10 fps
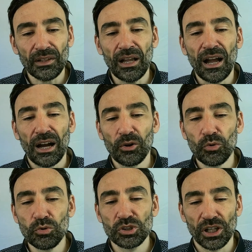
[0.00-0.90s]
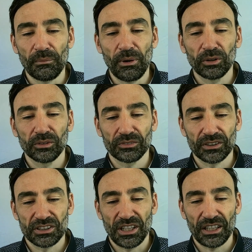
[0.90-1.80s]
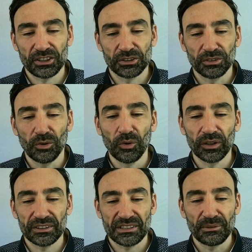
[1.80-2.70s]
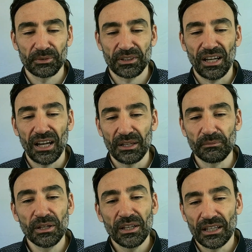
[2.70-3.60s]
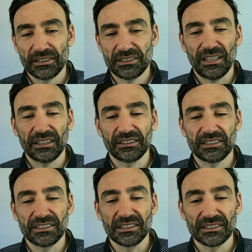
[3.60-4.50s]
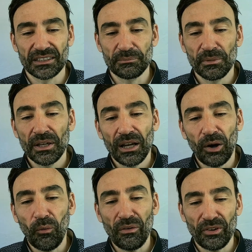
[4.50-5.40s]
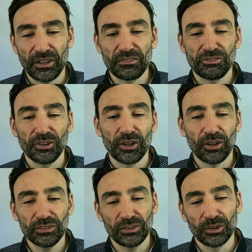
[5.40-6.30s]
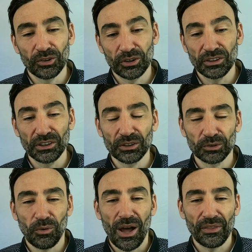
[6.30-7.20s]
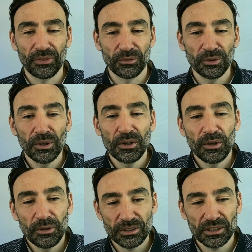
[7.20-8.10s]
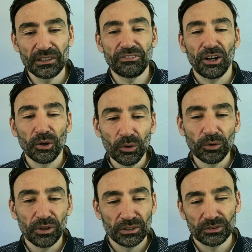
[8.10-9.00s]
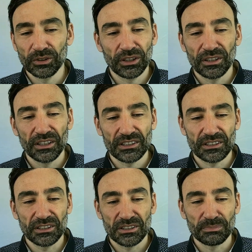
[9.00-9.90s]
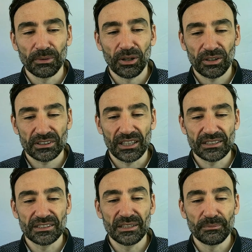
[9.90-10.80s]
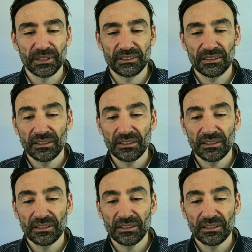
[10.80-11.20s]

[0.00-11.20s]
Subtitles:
a huge amount of transactions all at the same time and stuck the system. However, he forgot, or he did not want to, give a rule to increase this block size limit.